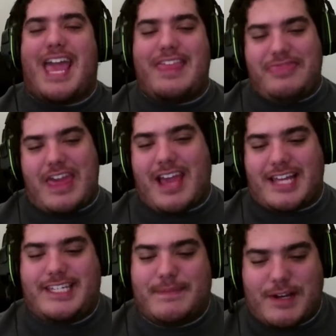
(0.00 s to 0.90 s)
And thank you
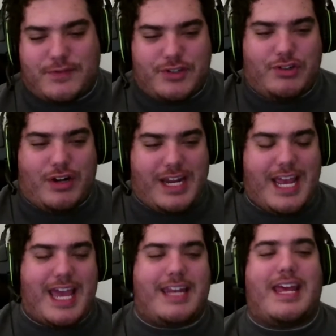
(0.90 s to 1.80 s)
guys so much for joining
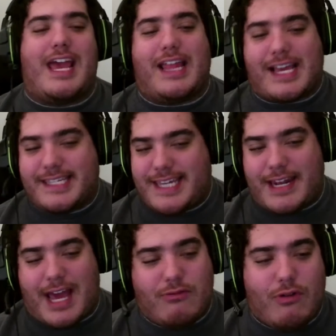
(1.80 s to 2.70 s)
in. And like I
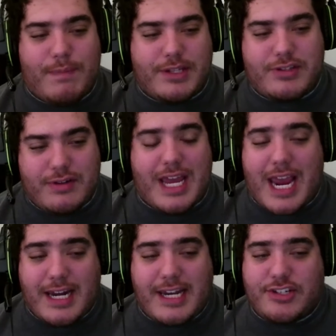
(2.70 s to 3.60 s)
said, I won't be doing
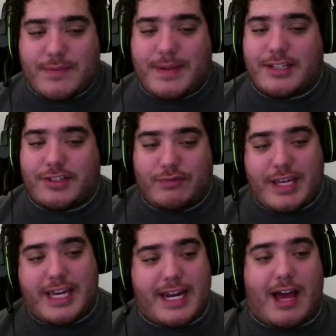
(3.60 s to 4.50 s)
any streaming this
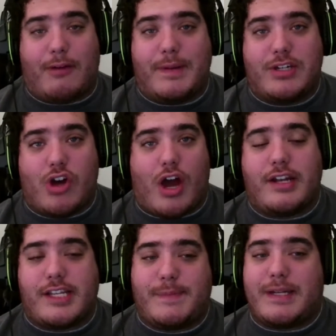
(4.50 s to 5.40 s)
weekend. I'll be
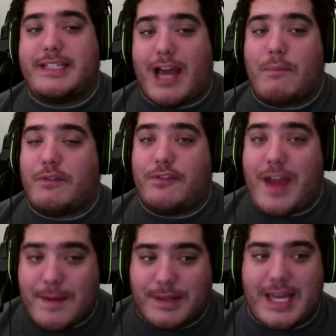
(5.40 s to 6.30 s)
gone to spend time with
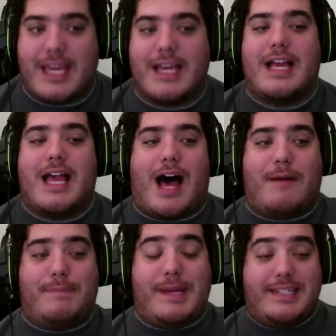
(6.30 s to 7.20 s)
family.
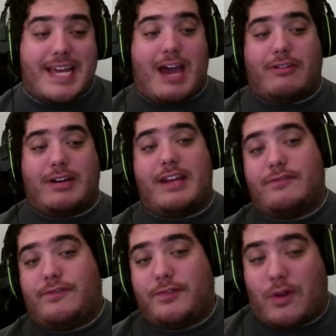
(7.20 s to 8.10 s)
I'll be down in
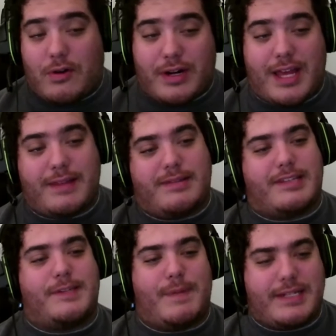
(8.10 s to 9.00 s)
Florida
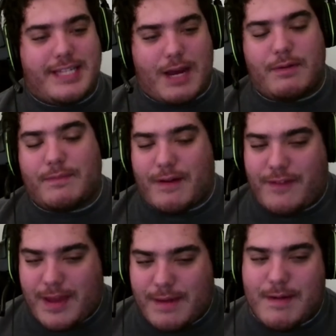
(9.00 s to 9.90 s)
to spend time with my
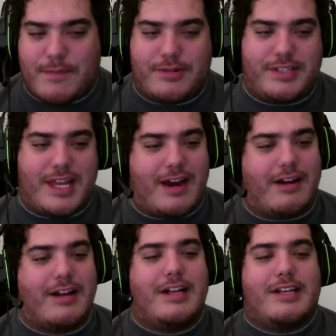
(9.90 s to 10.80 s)
family members
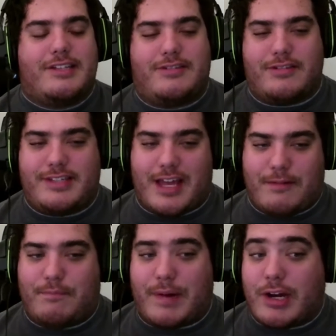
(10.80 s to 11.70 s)
there to
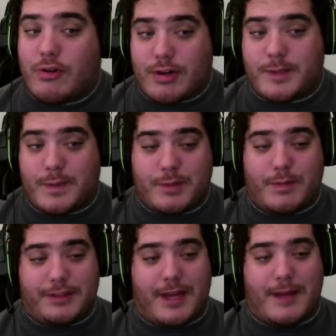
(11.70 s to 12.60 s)
celebrate Christmas
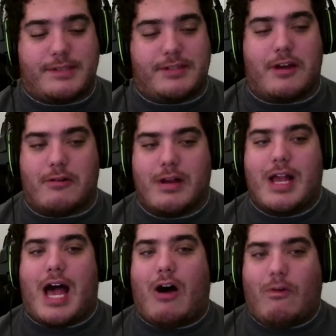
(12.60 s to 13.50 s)
with So
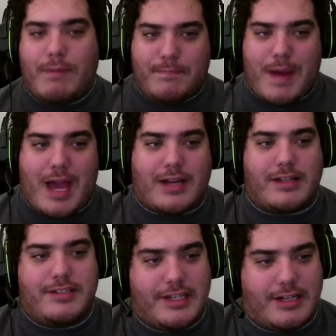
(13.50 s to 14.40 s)
I'll be back
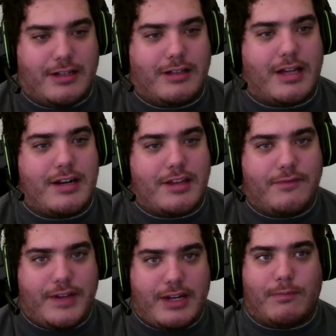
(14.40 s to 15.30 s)
until another
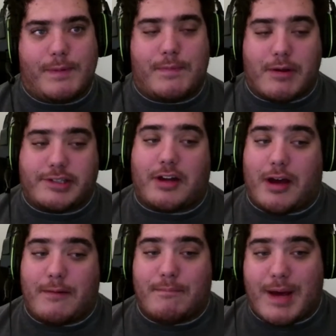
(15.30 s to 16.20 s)
video will be posted
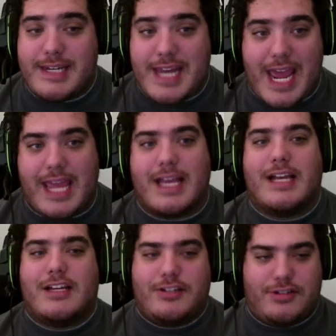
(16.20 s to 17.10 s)
on Monday
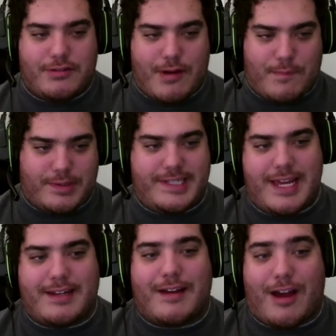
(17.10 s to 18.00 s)
to
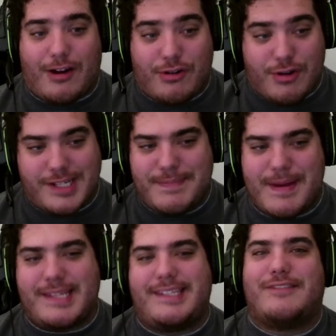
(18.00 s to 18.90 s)
represent
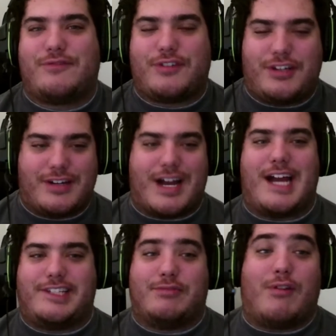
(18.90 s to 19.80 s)
Christmas for you
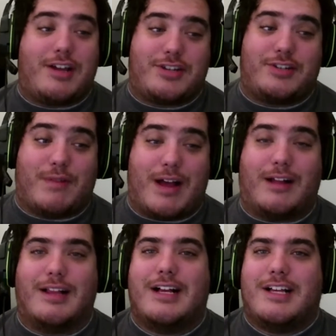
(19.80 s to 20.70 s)
guys to watch as
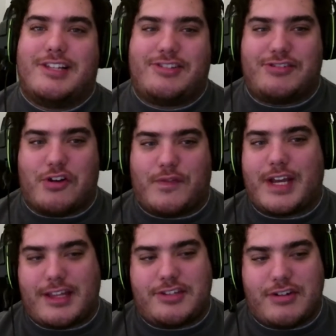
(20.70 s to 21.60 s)
well. So don't
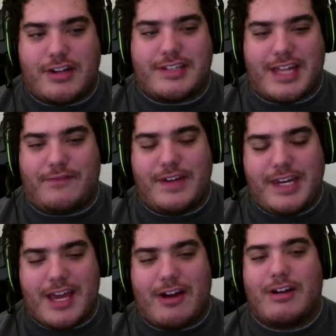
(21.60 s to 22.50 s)
forget to tune into that
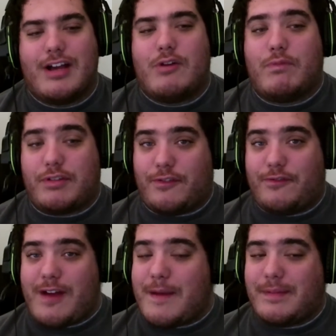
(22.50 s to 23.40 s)
video with your
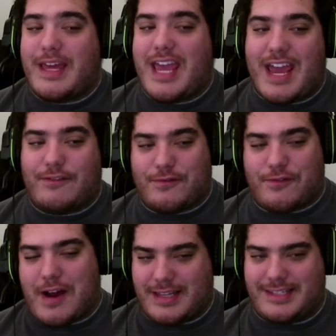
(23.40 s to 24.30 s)
family and
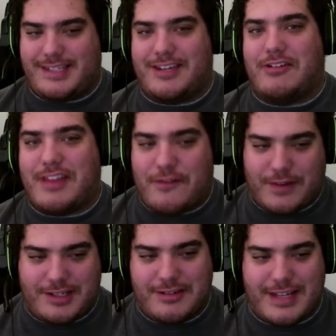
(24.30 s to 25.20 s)
friends. So
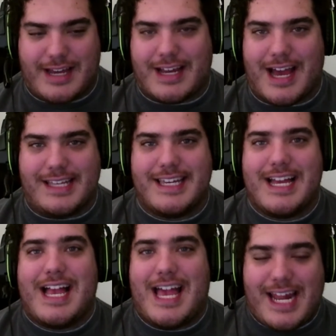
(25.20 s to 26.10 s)
definitely do that, guys.
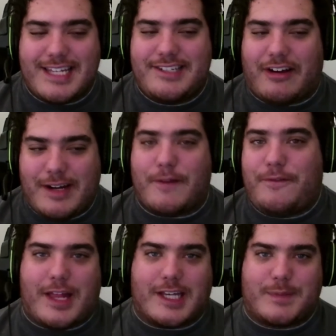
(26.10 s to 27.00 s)
And as always, my
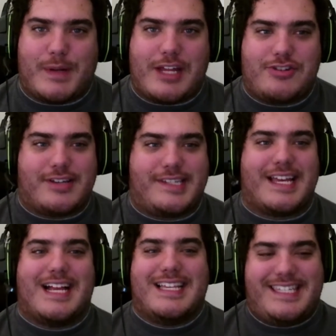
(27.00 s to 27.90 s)
fellow exponentials,
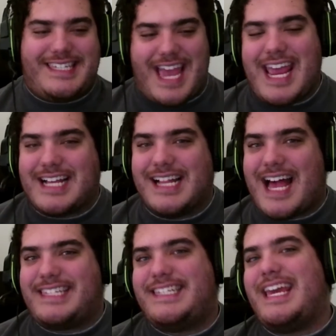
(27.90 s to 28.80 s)
stay
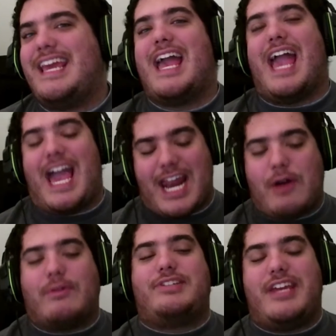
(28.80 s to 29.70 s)
classy, and I
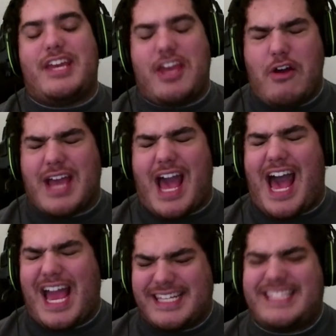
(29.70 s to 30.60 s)
will see you
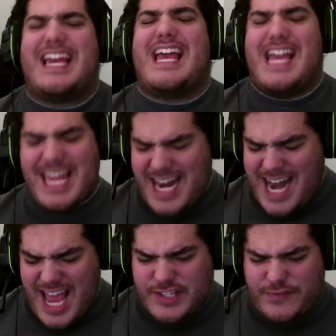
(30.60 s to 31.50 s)
guys in the
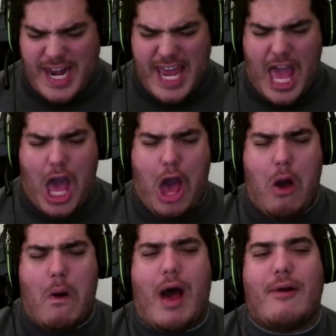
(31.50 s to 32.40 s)
next
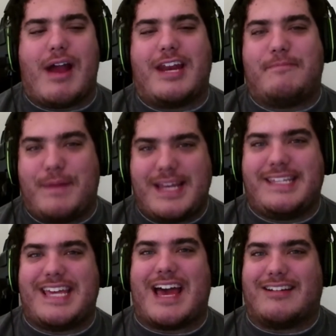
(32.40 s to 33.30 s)
video. Alrighty,
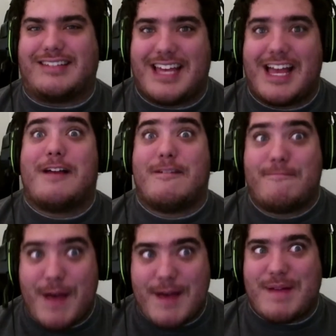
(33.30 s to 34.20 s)
peace out.
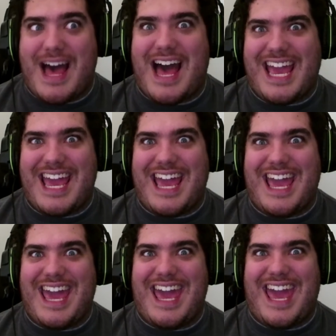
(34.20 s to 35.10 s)

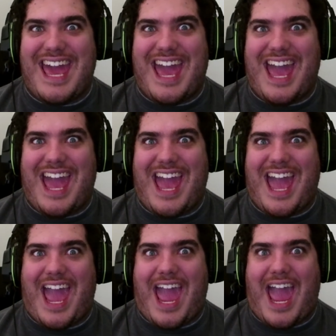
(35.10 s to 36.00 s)

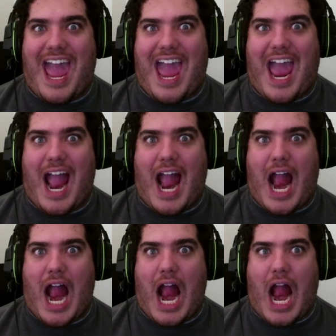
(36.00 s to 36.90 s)

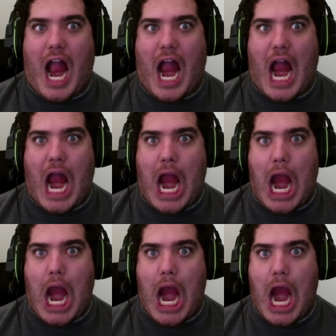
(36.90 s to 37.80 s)

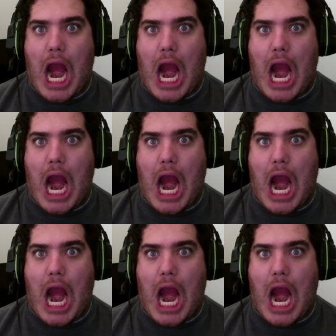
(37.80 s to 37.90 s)
Bye-bye.